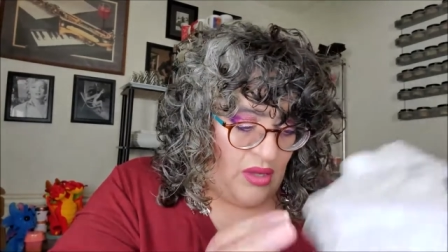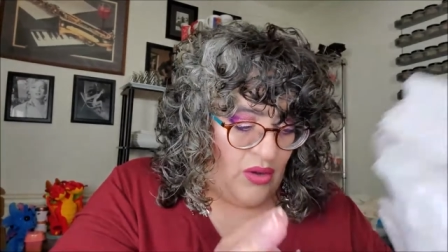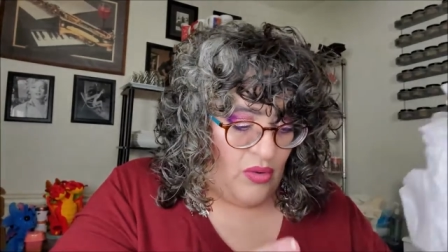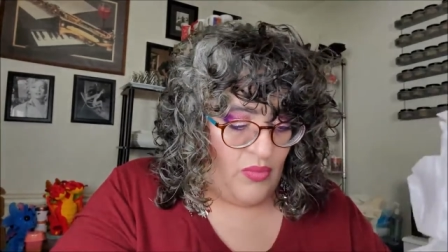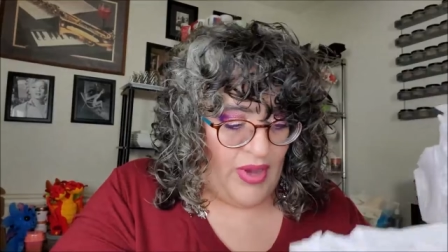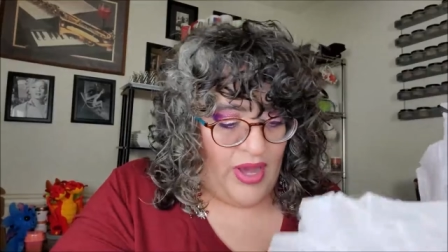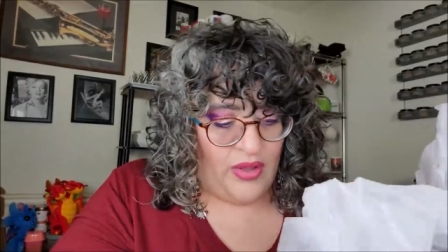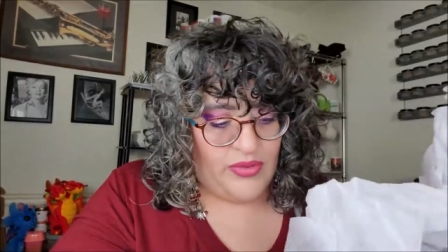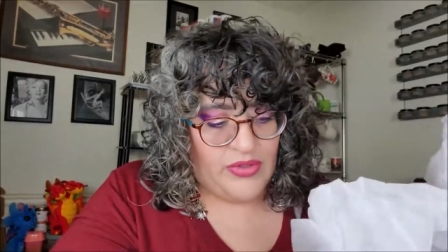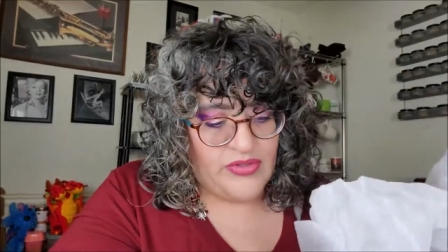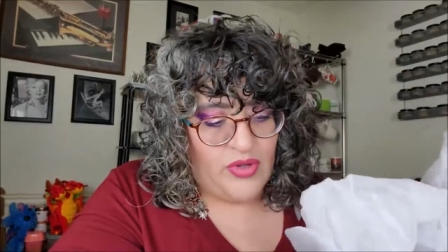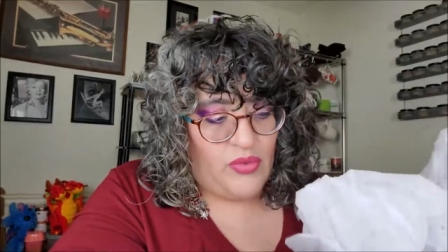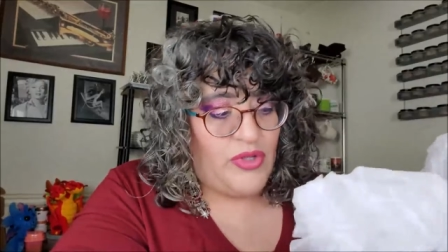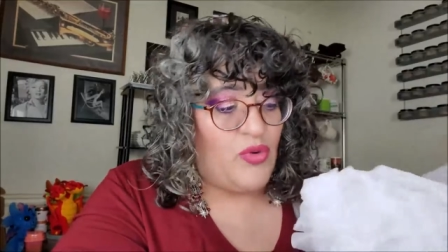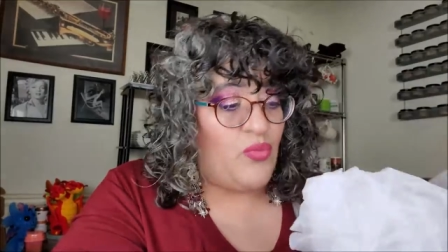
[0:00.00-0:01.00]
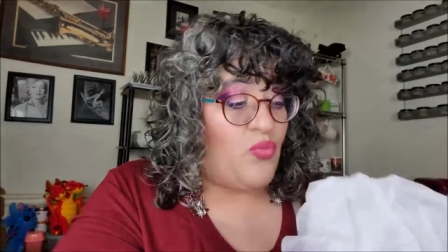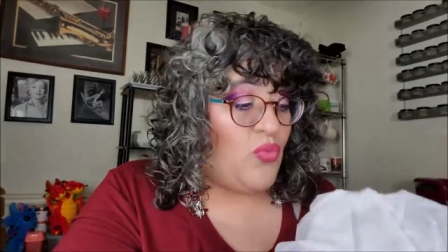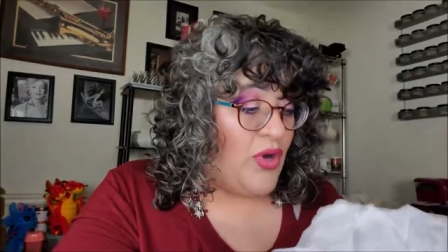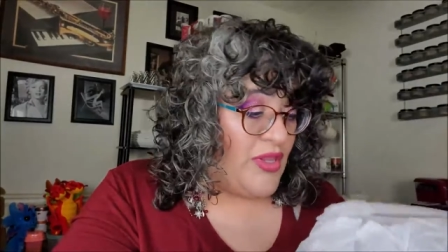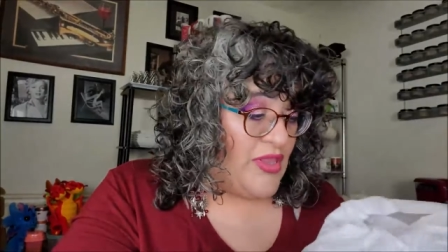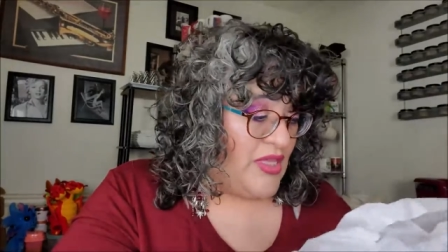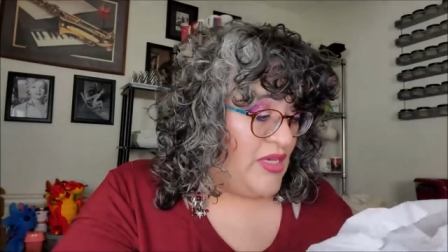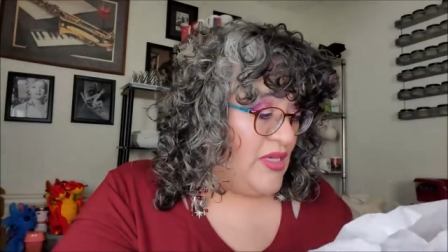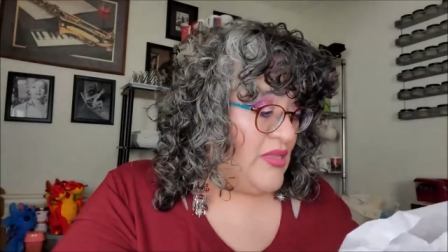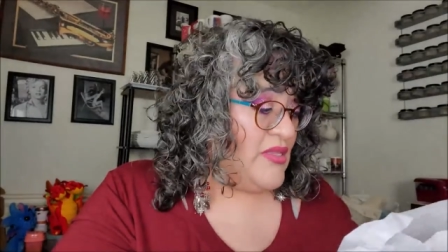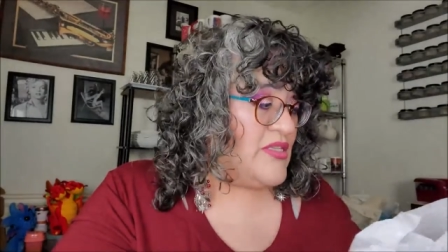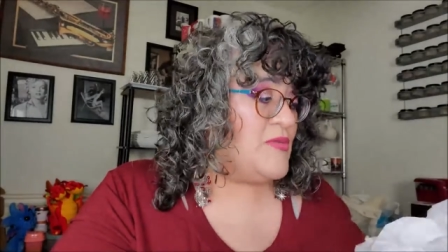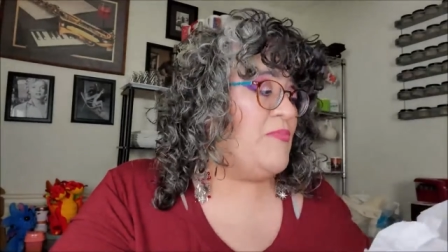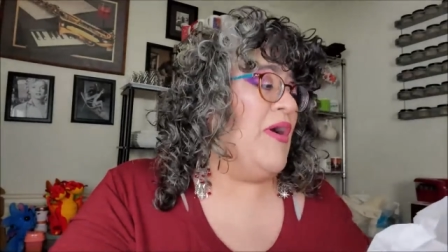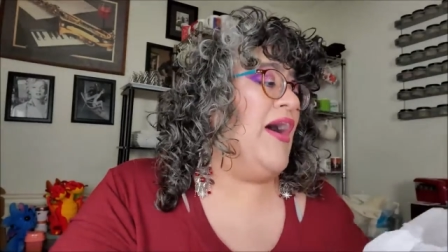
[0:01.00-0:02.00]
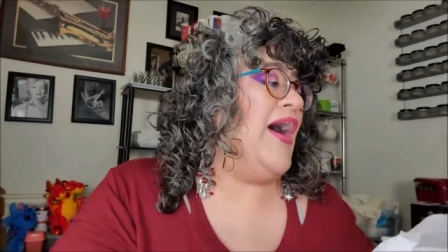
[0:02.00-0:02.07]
oh wow, there's only one thing in this